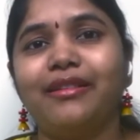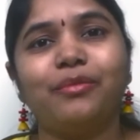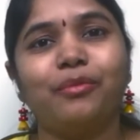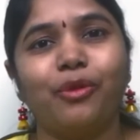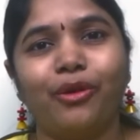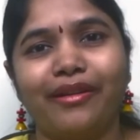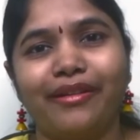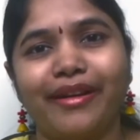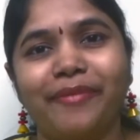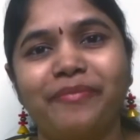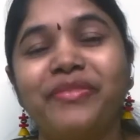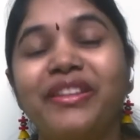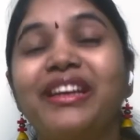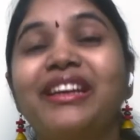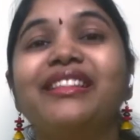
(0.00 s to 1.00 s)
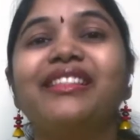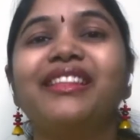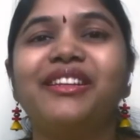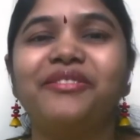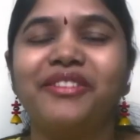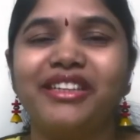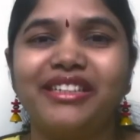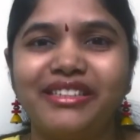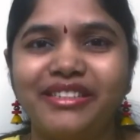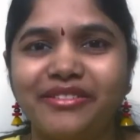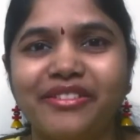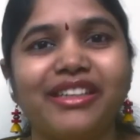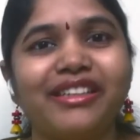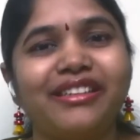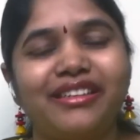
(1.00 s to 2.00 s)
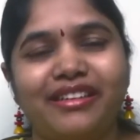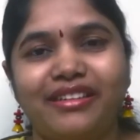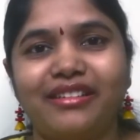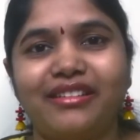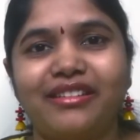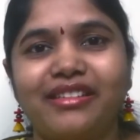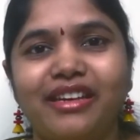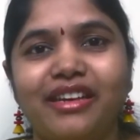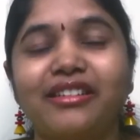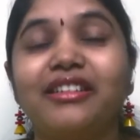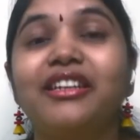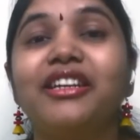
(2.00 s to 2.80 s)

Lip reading: a small rhyme. The twinkle, twinkle, little star.